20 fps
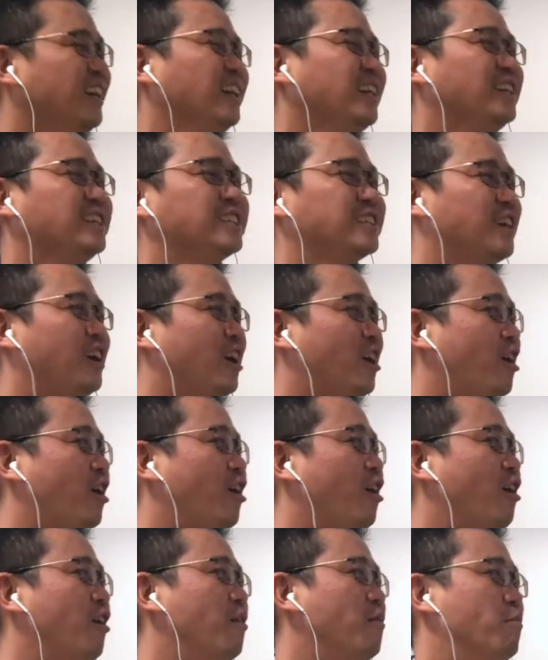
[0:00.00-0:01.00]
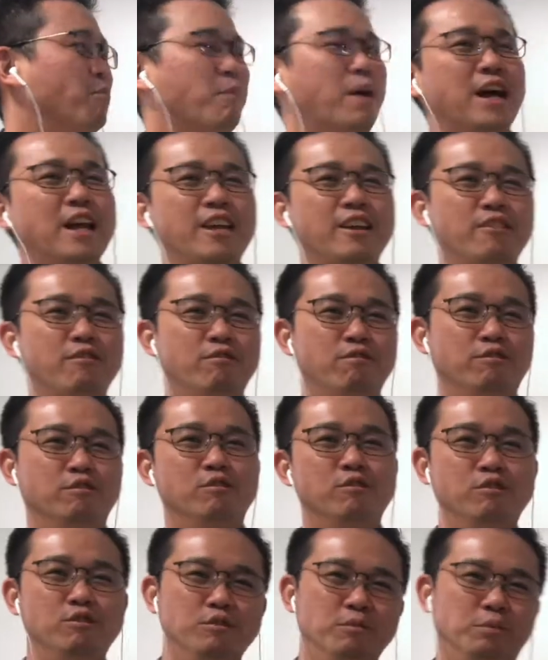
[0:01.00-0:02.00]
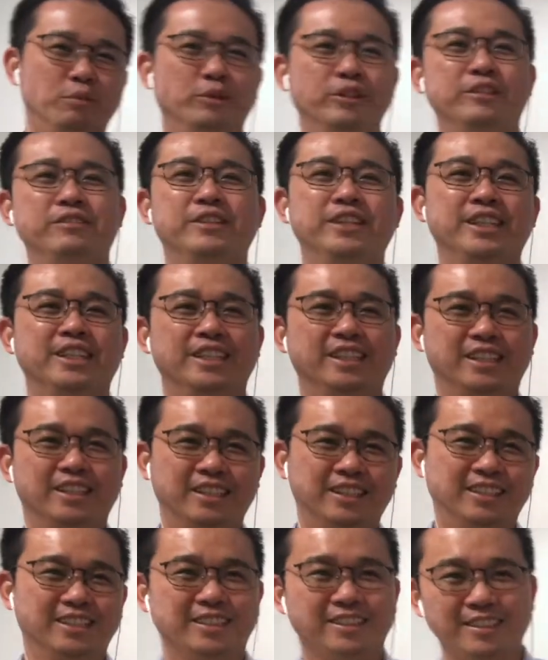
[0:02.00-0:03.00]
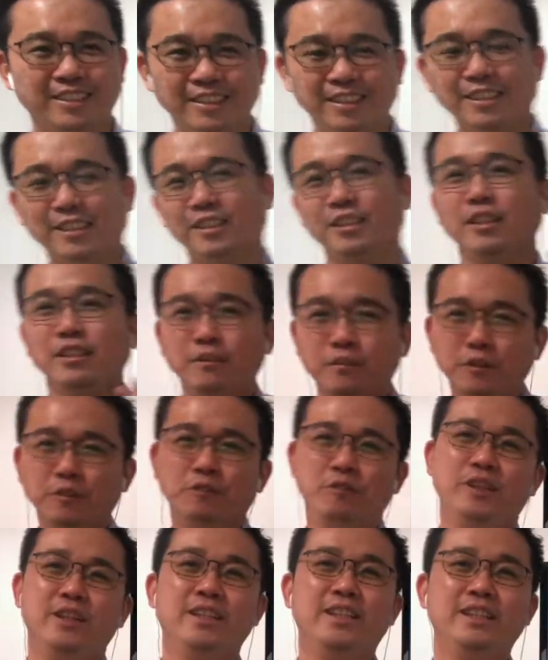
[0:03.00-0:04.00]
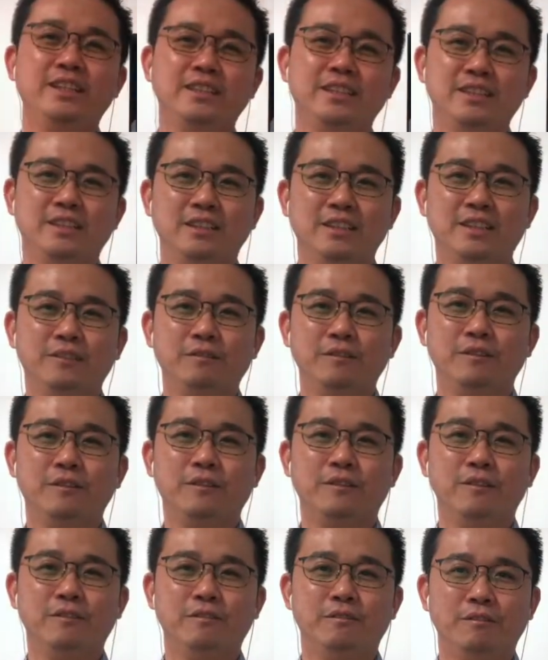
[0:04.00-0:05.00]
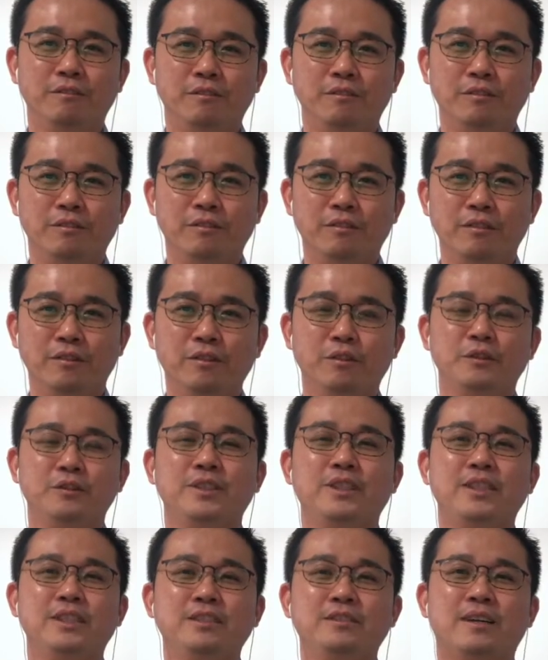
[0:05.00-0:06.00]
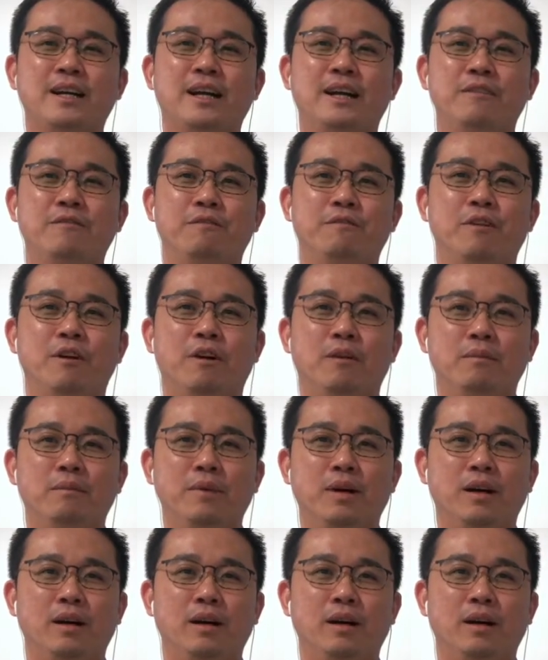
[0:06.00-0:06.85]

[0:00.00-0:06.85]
It's called mindful breathing. So if you notice right from